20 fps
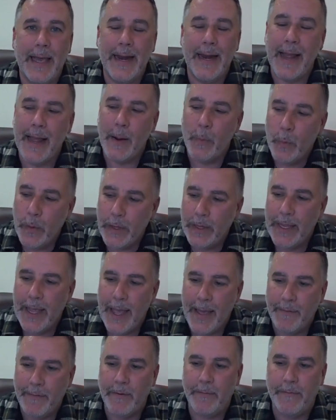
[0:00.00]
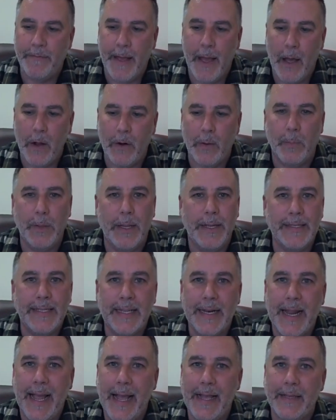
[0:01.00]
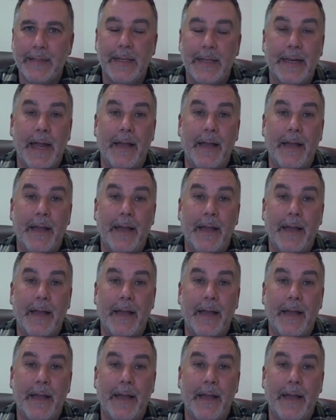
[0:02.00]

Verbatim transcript: and I really haven't found a place that has the